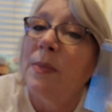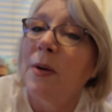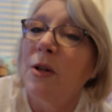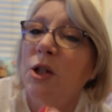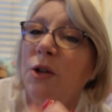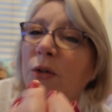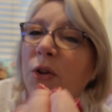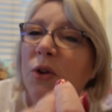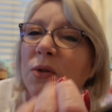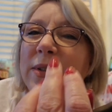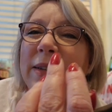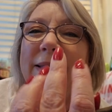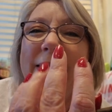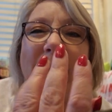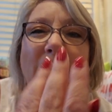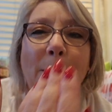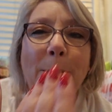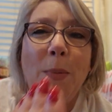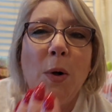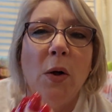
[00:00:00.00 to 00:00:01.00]
especially if you're using
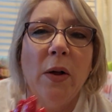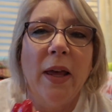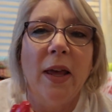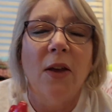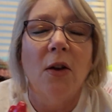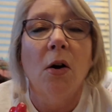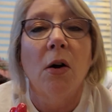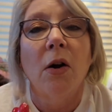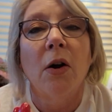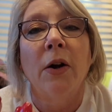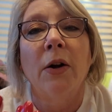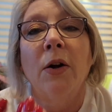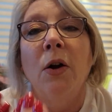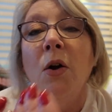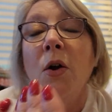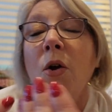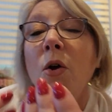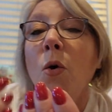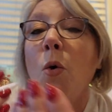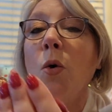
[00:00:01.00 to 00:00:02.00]
like a bulky yarn
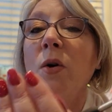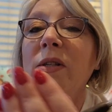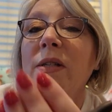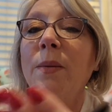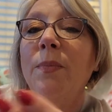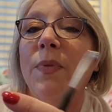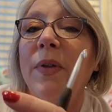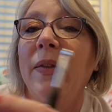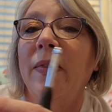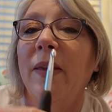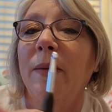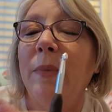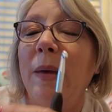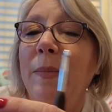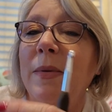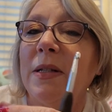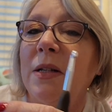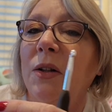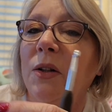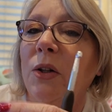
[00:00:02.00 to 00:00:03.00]
or something that
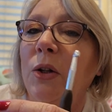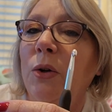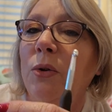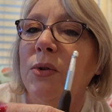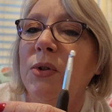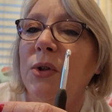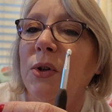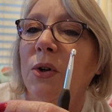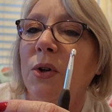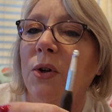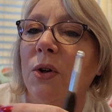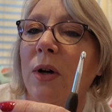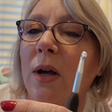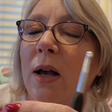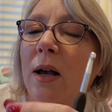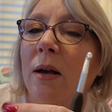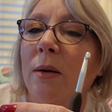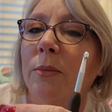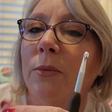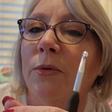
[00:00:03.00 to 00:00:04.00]
maybe is a looser
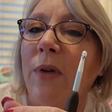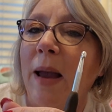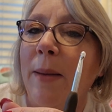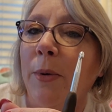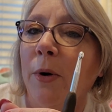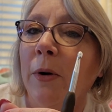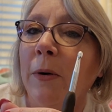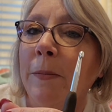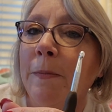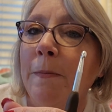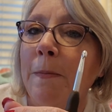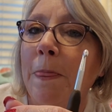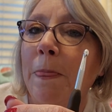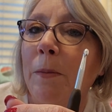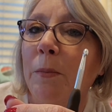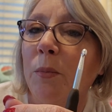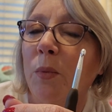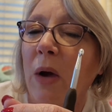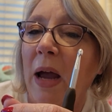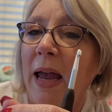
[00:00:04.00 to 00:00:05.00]
fiber,
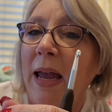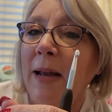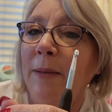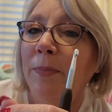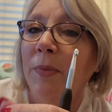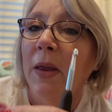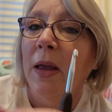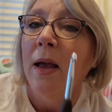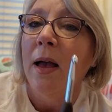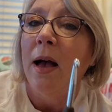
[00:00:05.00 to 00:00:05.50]
right?